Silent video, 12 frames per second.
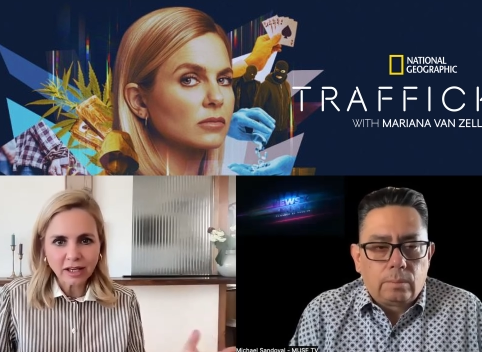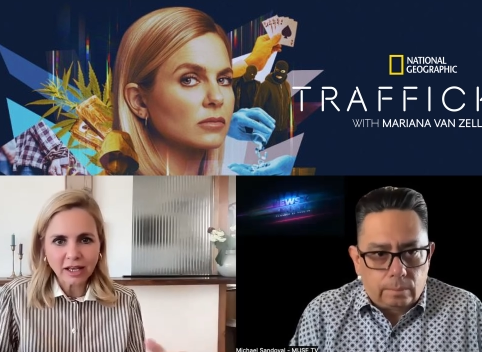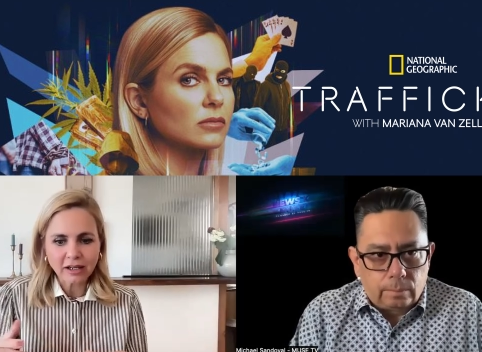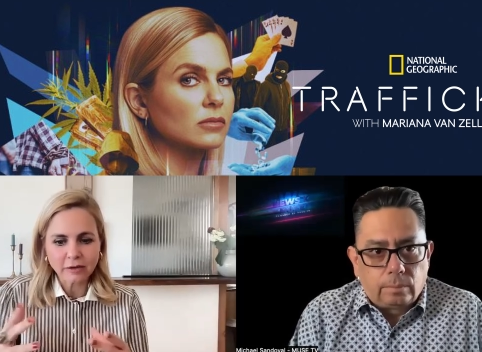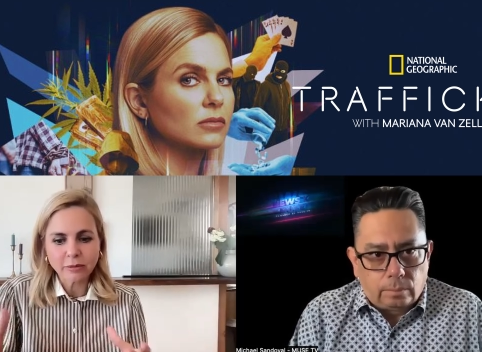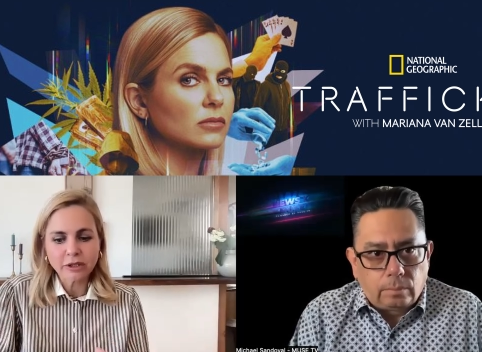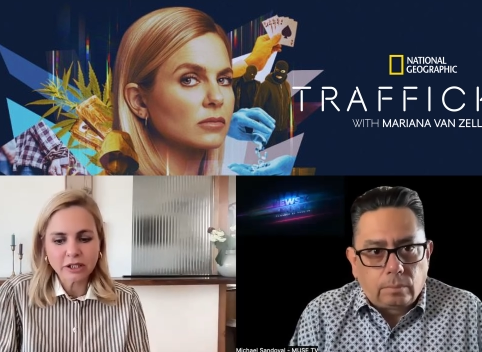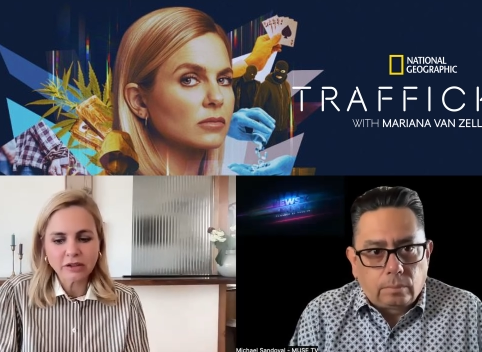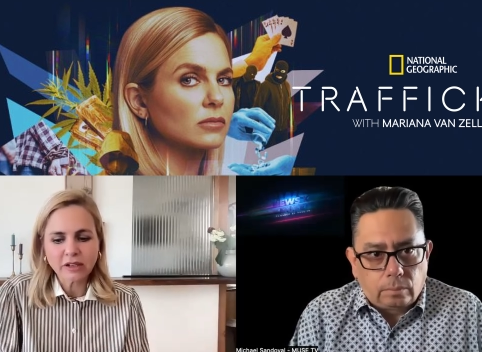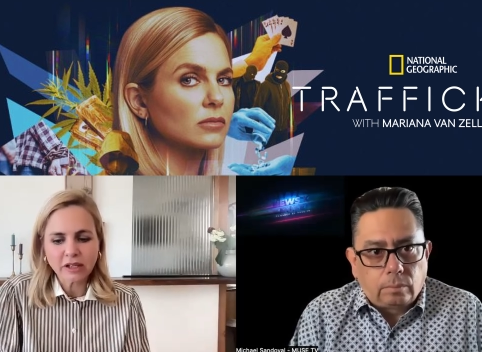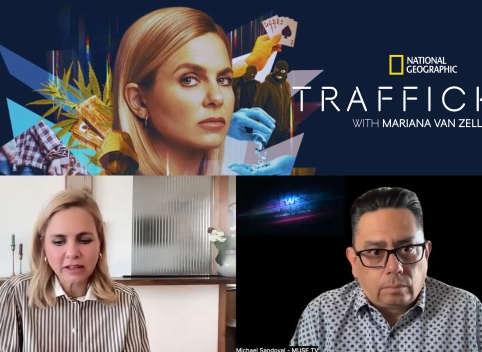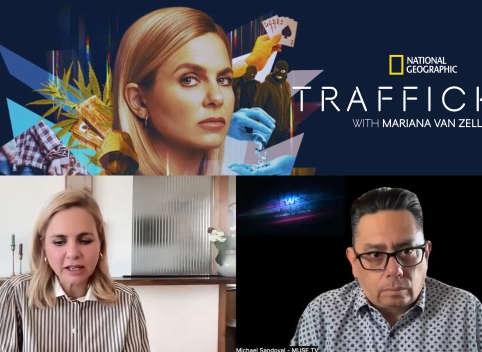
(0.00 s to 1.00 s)
Speaker 1: and it's
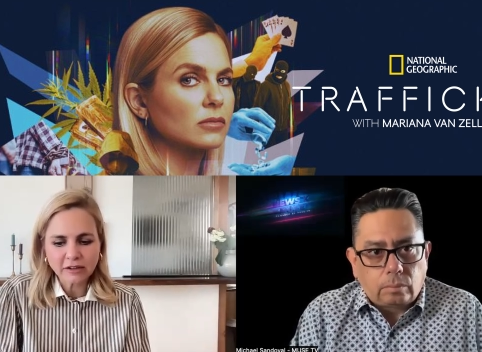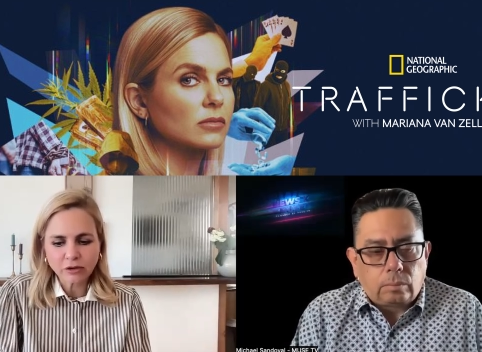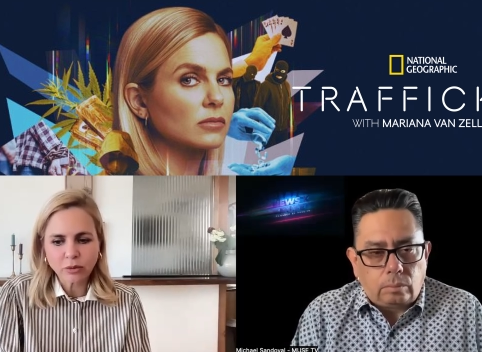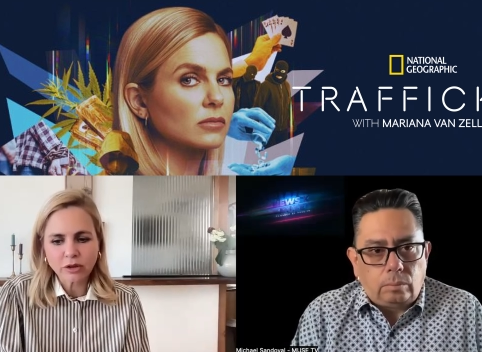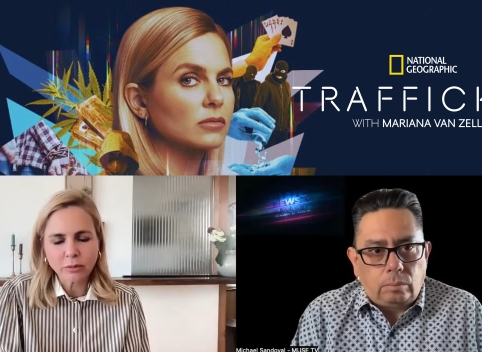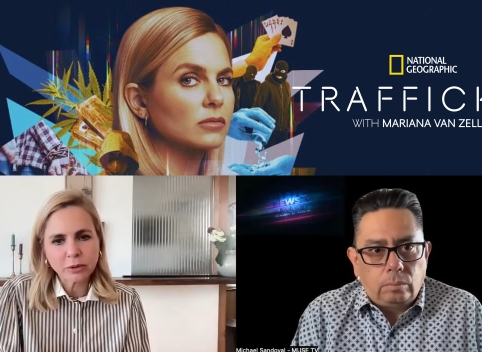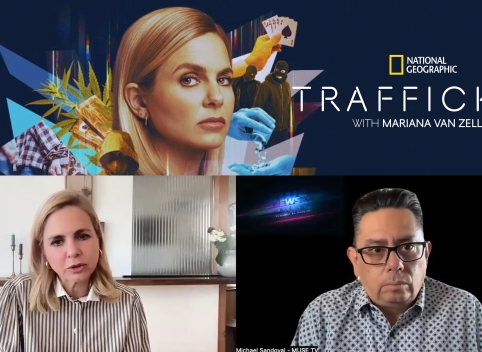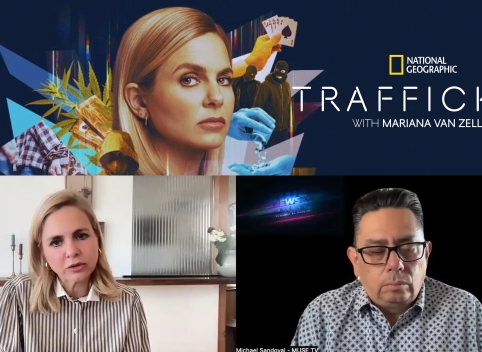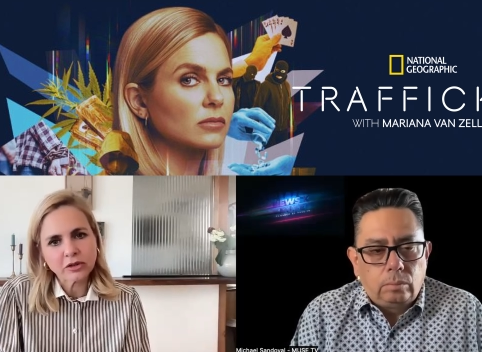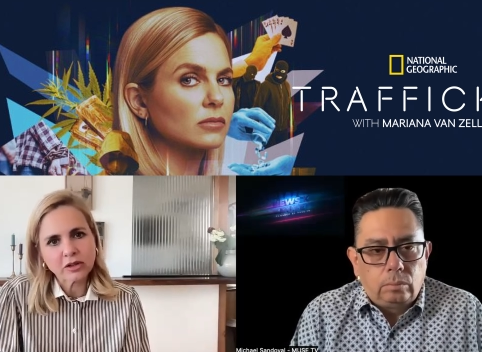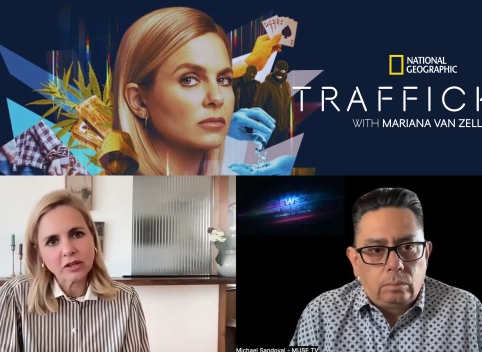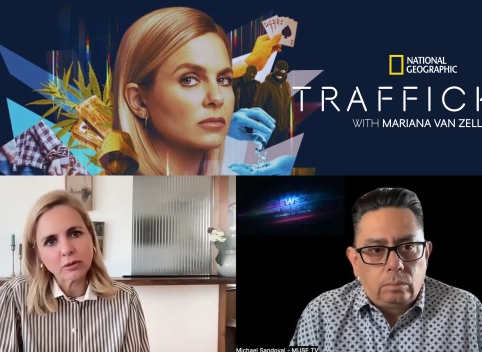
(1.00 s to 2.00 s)
believed that that's where the
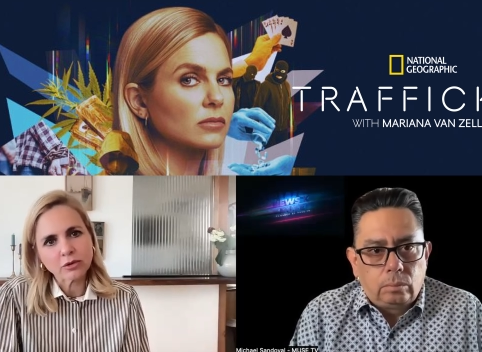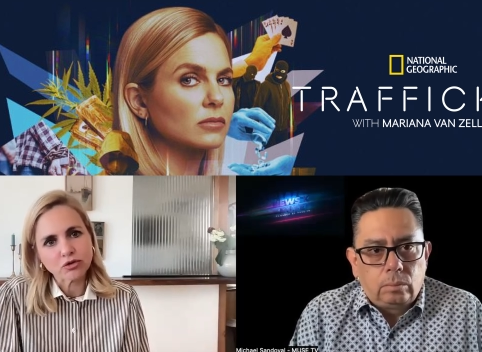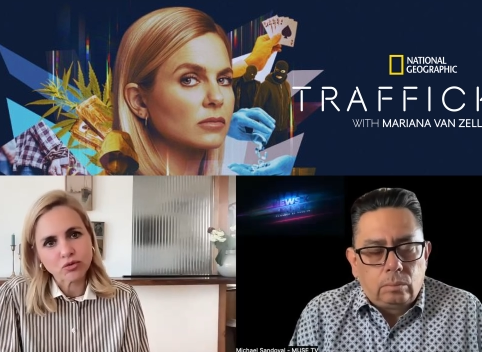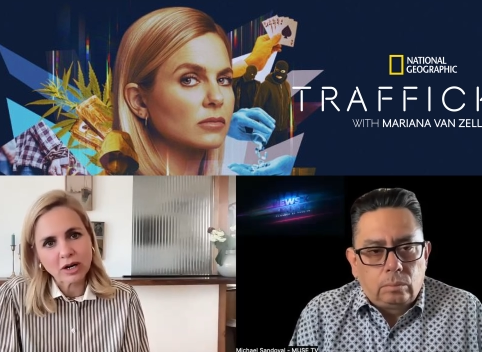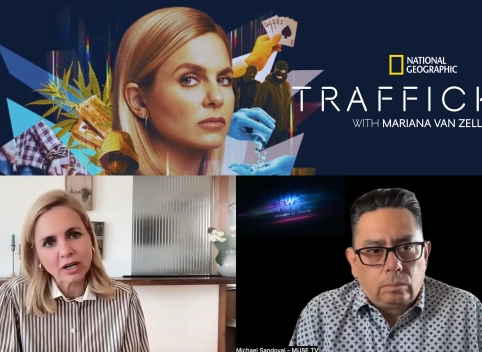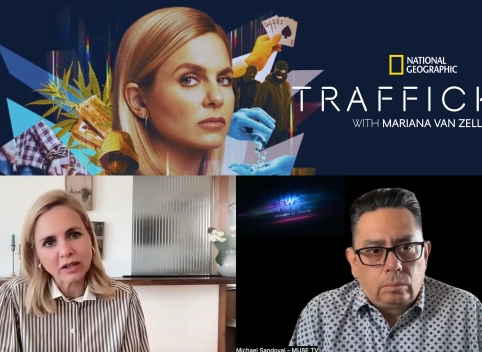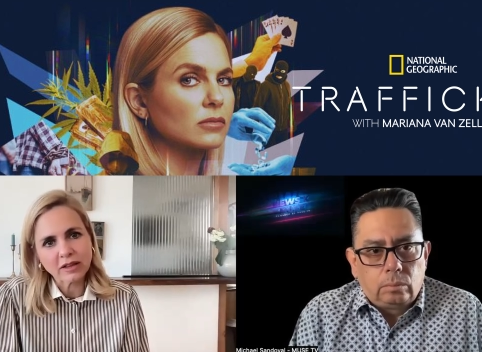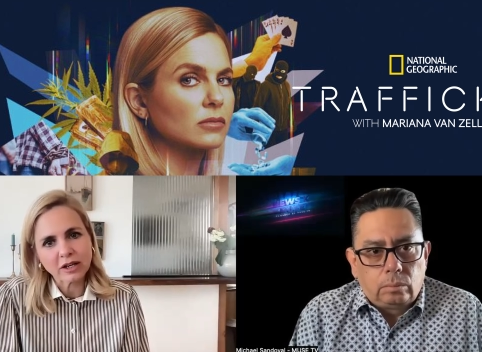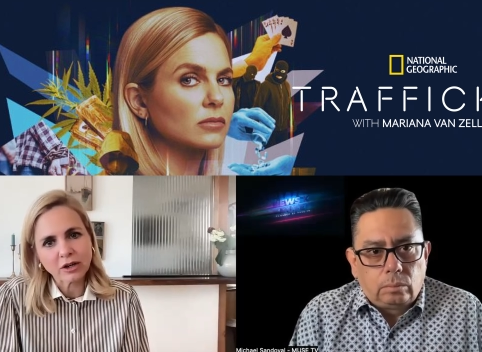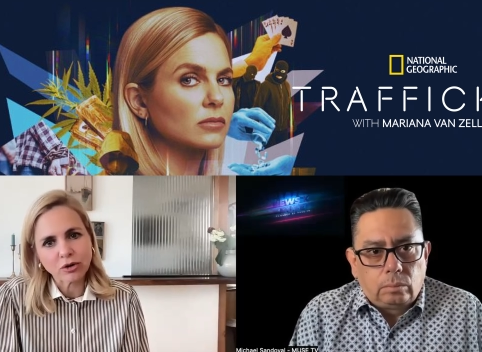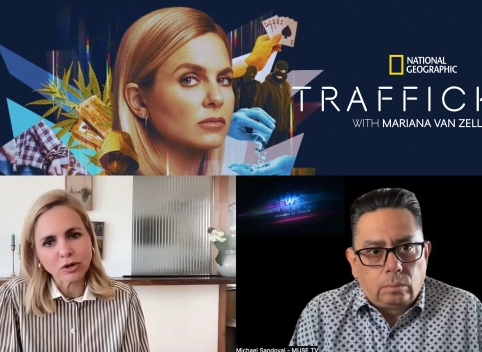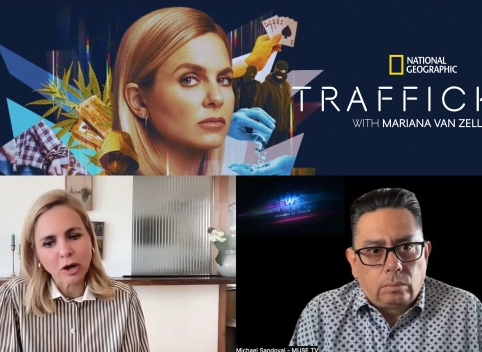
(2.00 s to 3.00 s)
person that was running
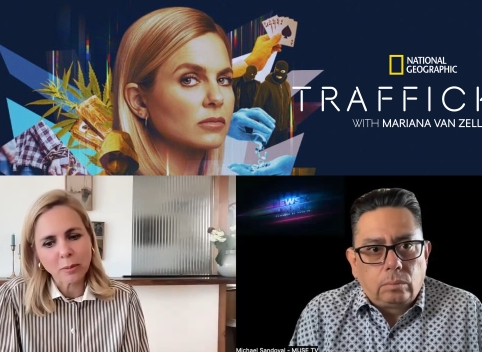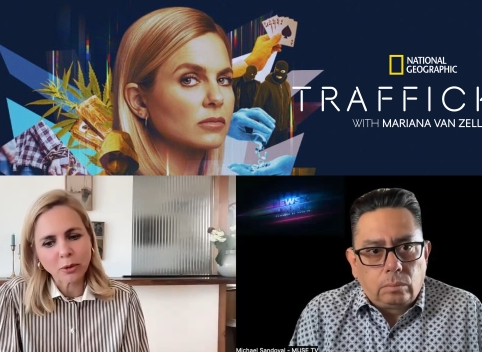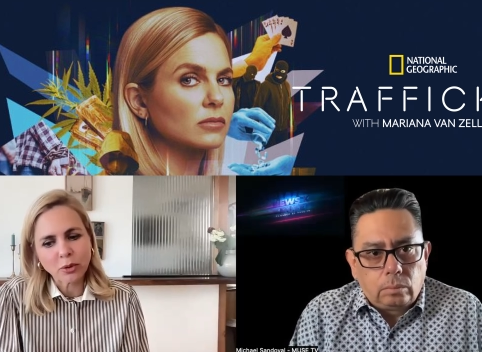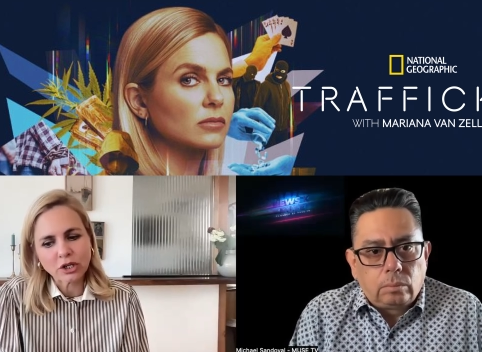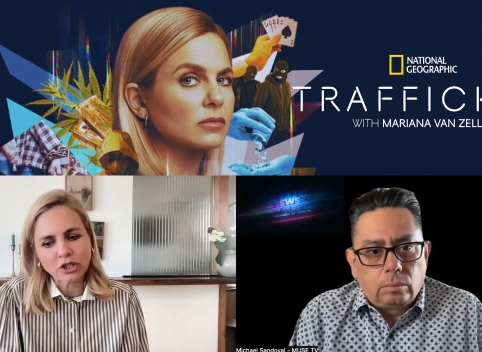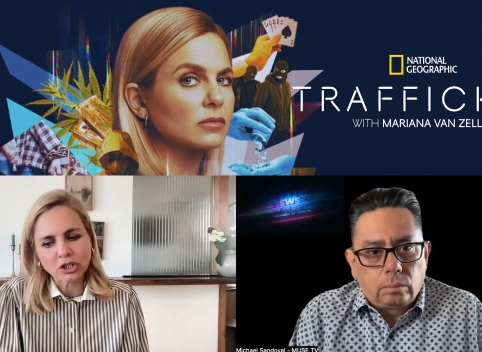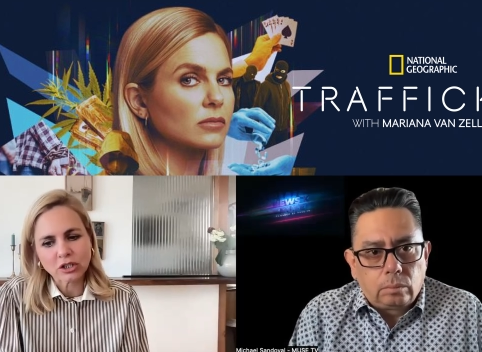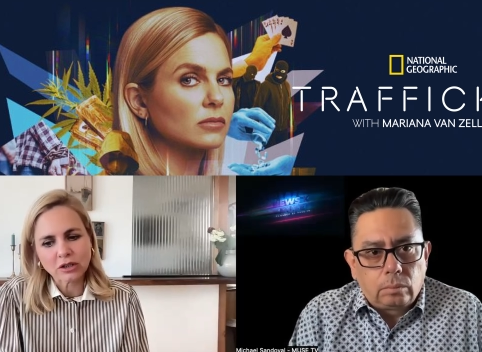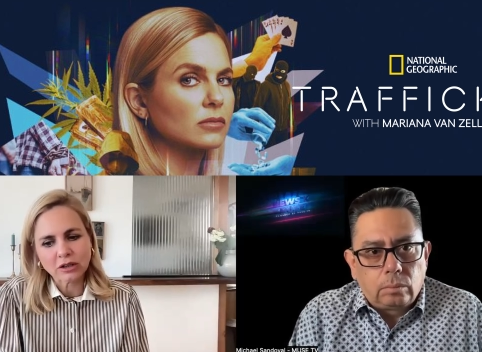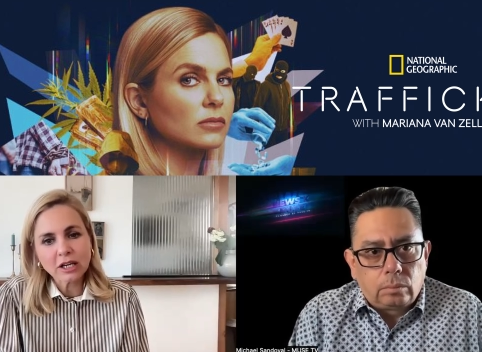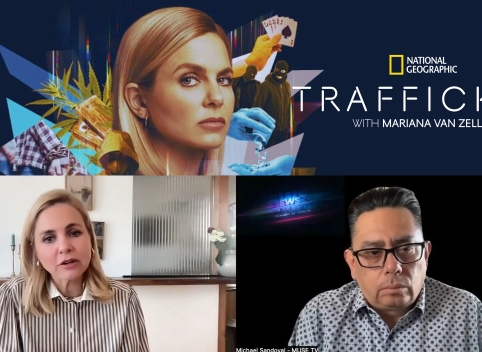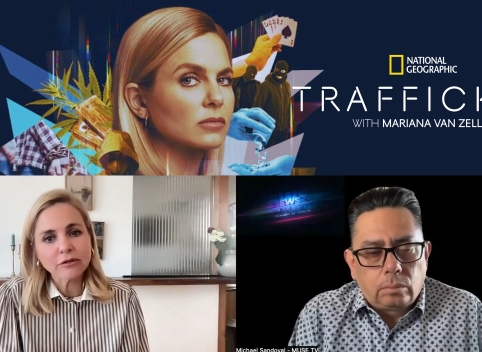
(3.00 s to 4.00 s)
that whole operation
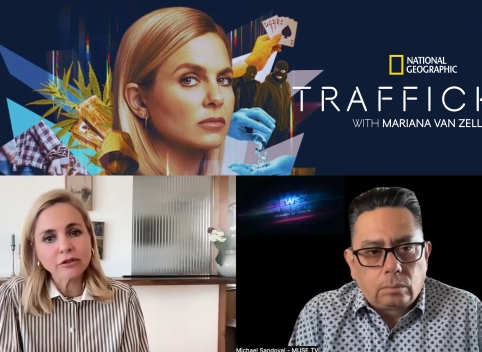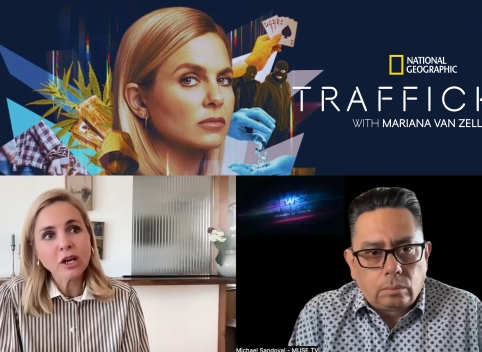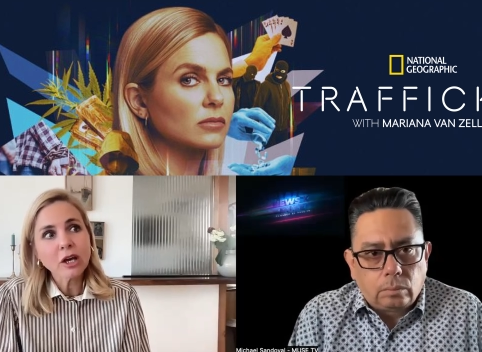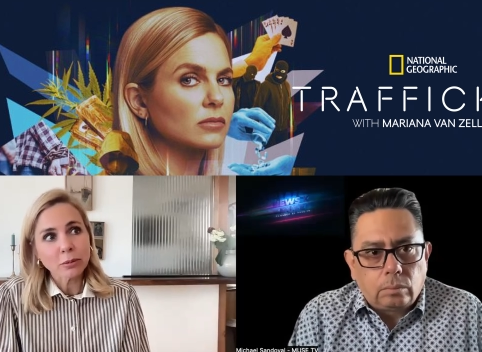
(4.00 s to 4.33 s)
lived